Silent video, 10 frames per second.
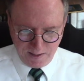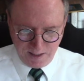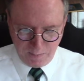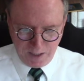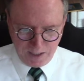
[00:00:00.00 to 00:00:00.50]

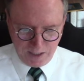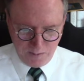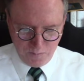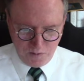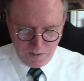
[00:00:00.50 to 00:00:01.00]
that make
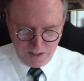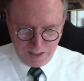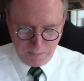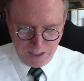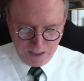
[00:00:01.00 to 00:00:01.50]
him
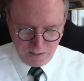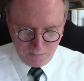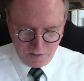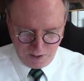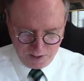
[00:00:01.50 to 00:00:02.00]
that make him
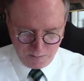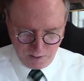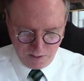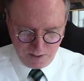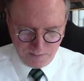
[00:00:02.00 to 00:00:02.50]

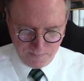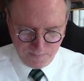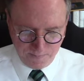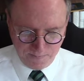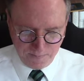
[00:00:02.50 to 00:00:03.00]
trustworthy.
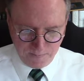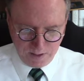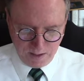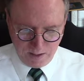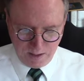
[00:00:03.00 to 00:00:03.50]

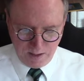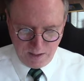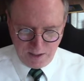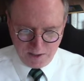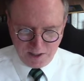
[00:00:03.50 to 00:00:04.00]

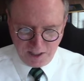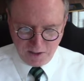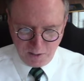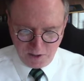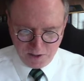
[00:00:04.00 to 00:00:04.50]

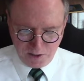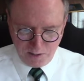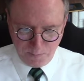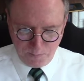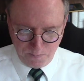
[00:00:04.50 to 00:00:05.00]
Assent to a
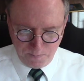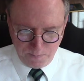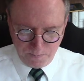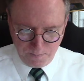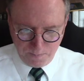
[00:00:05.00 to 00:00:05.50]
certain
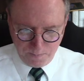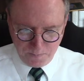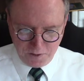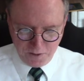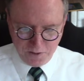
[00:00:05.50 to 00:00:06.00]

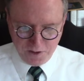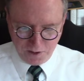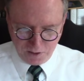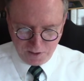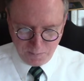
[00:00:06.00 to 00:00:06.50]
to
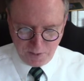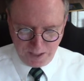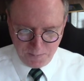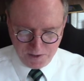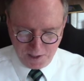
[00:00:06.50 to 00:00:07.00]
certain
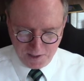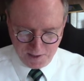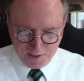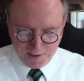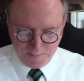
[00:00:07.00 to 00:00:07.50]

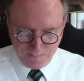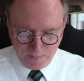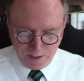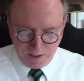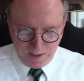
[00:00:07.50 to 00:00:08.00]
propositions
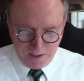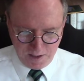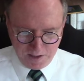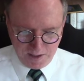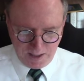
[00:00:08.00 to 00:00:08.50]

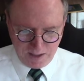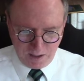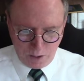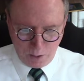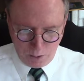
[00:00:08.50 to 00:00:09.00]
is not
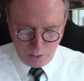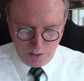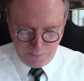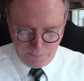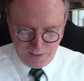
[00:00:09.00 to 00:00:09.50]
the
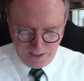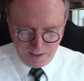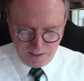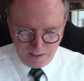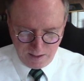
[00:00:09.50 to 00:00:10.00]
whole of
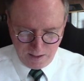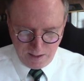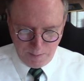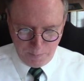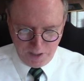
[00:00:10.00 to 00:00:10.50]
faith,
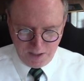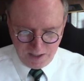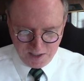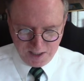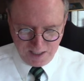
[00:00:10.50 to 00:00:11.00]
but it
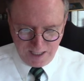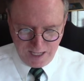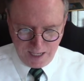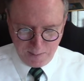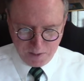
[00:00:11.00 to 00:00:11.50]
is an
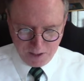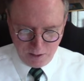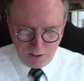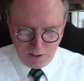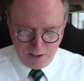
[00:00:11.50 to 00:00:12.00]

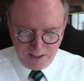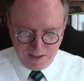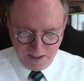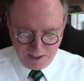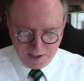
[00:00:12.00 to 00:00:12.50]
absolutely
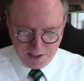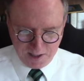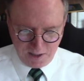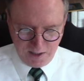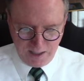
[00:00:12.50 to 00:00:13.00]

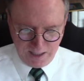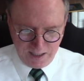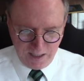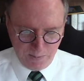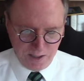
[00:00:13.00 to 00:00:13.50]
necessary
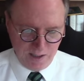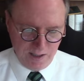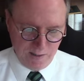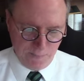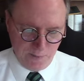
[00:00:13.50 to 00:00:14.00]
element
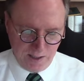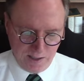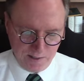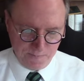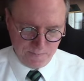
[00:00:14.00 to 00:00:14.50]
in faith.